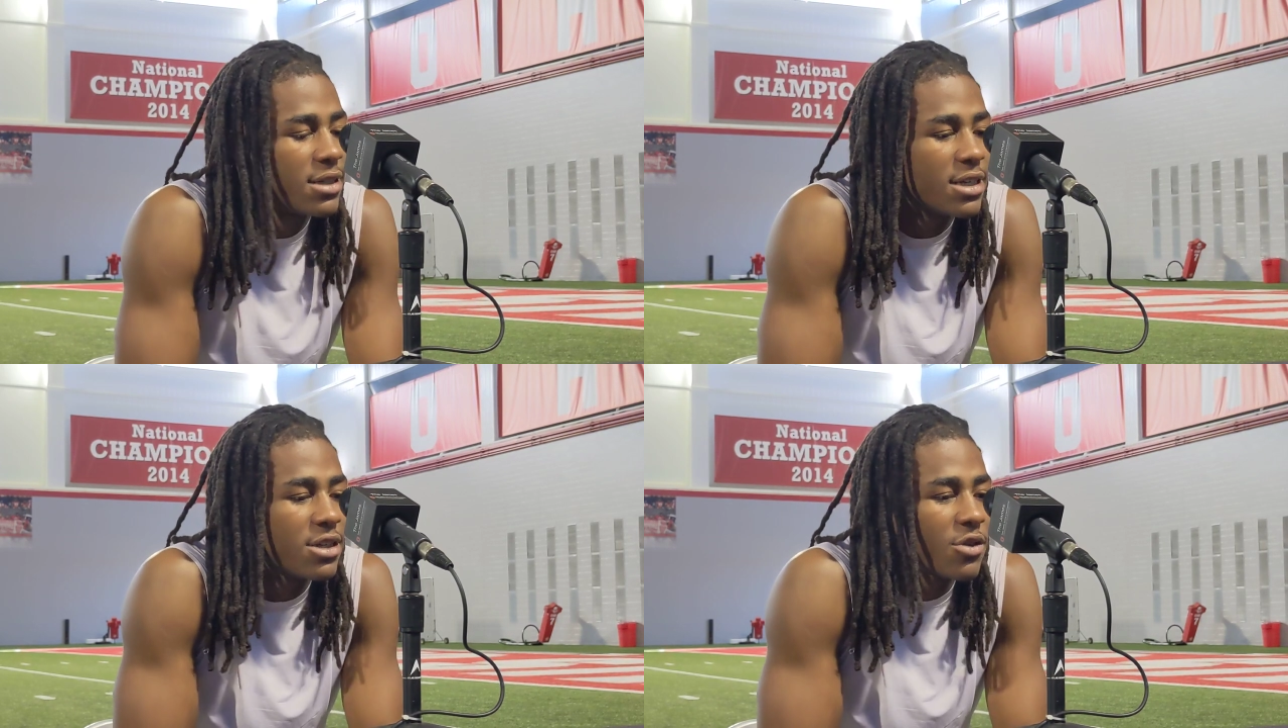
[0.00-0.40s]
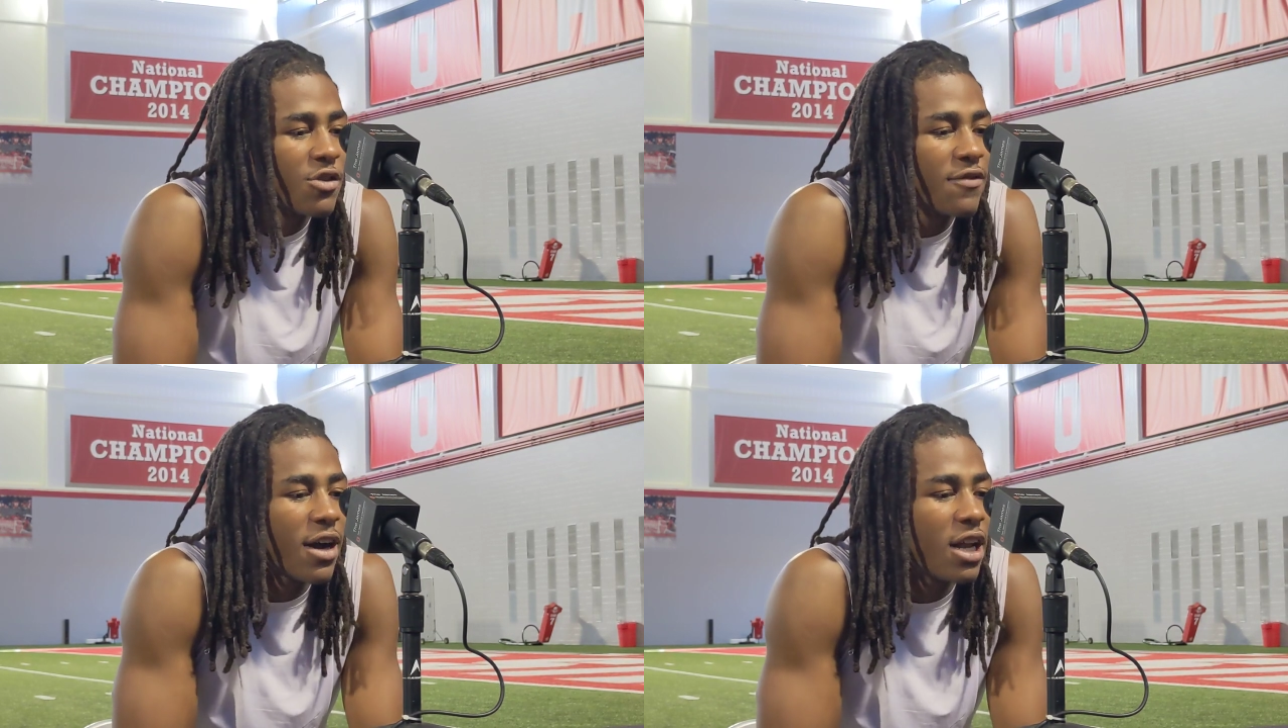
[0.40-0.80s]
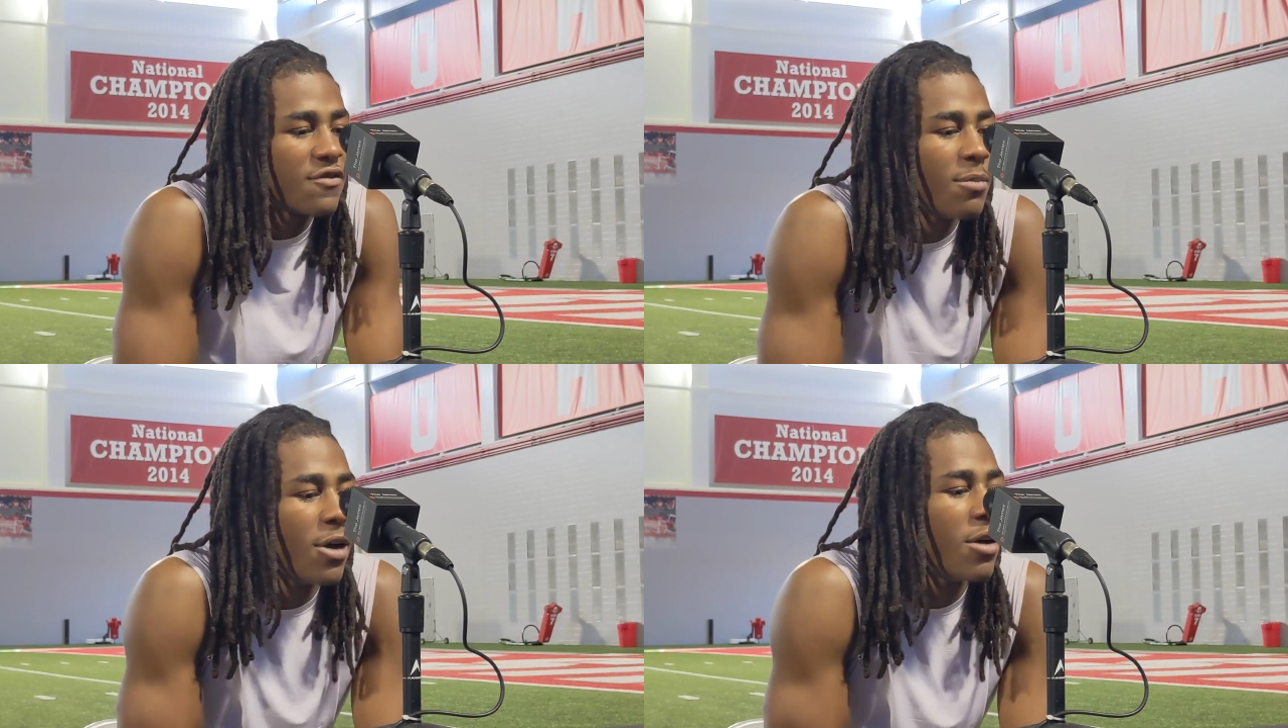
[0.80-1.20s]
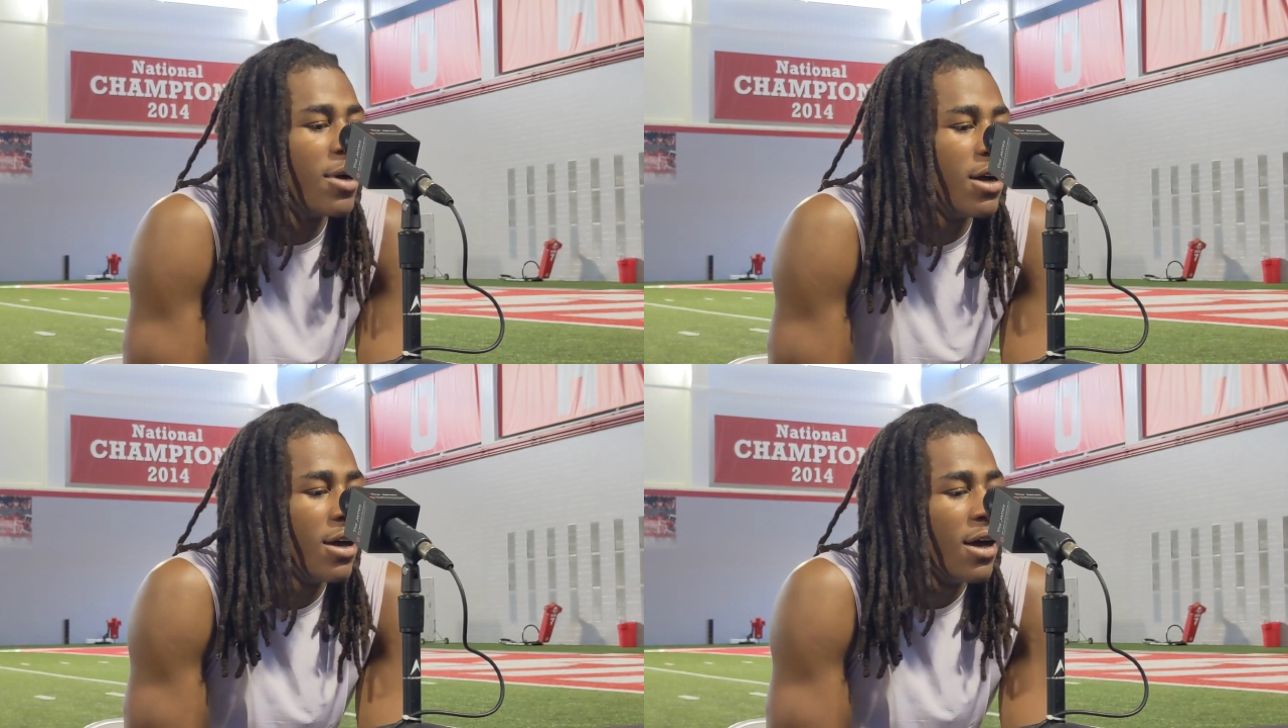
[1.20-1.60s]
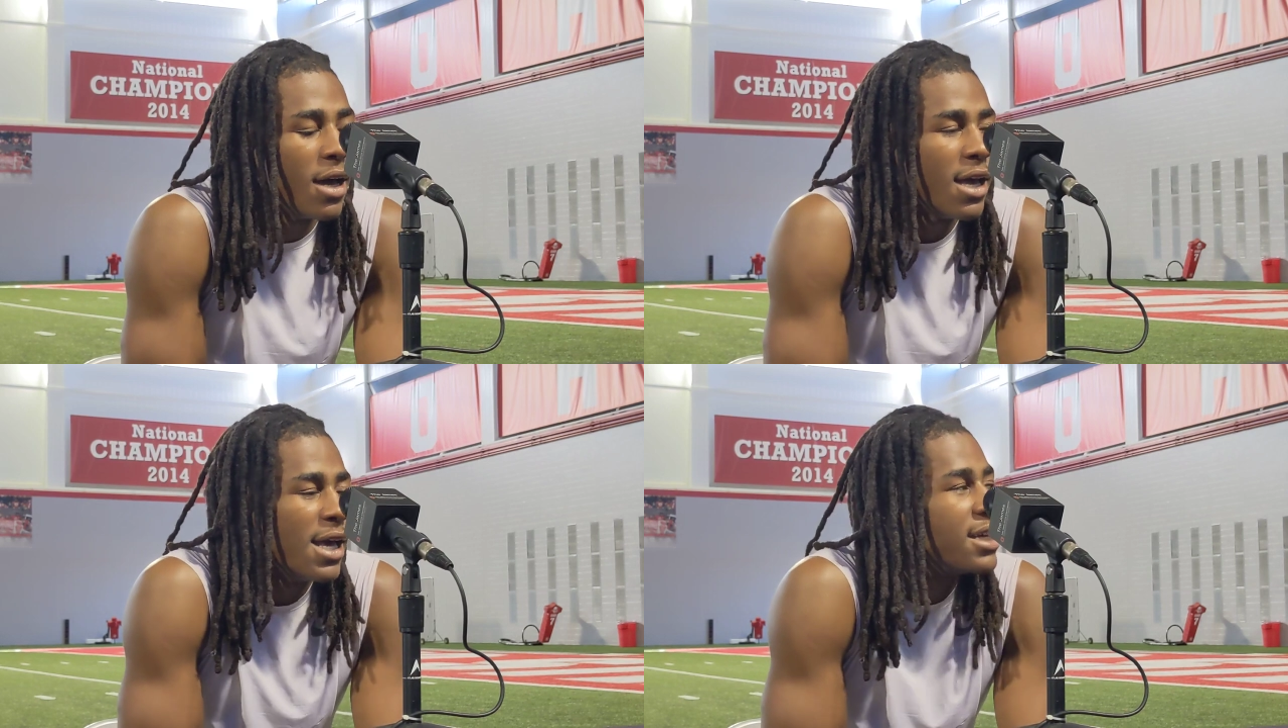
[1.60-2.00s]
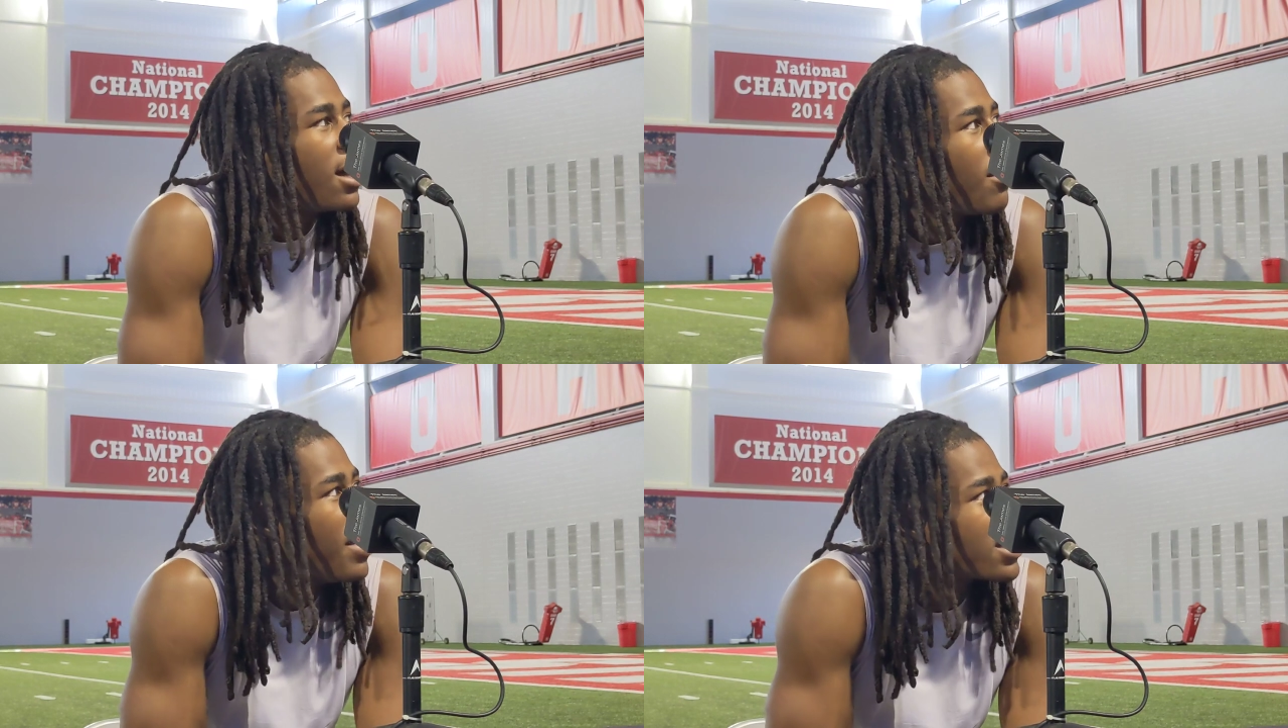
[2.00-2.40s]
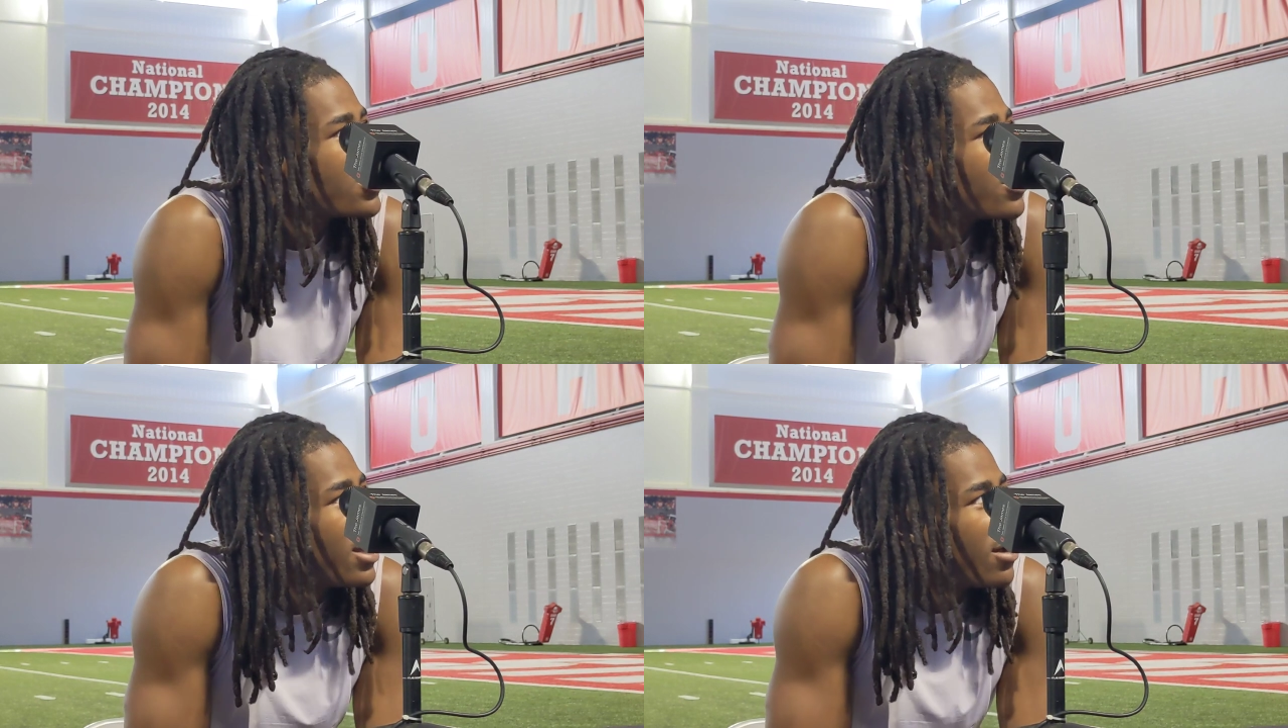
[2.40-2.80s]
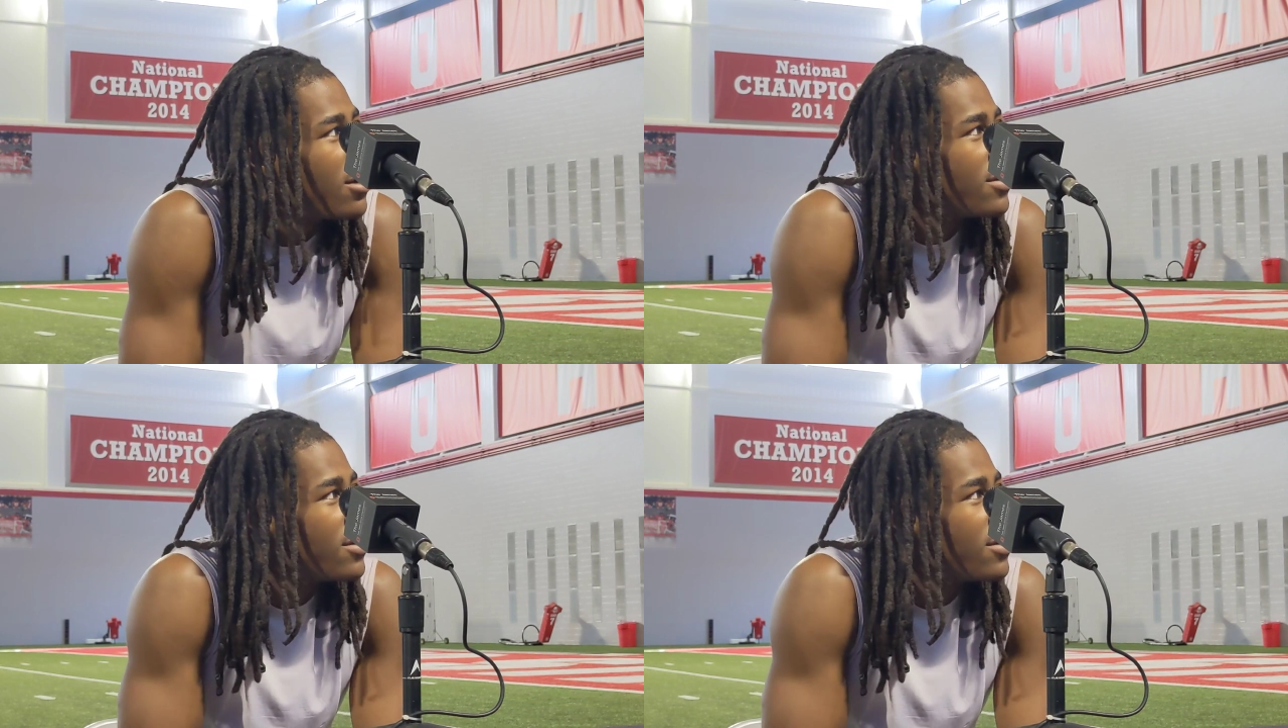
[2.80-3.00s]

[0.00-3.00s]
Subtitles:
into the groove of college football, but I'm back to it now.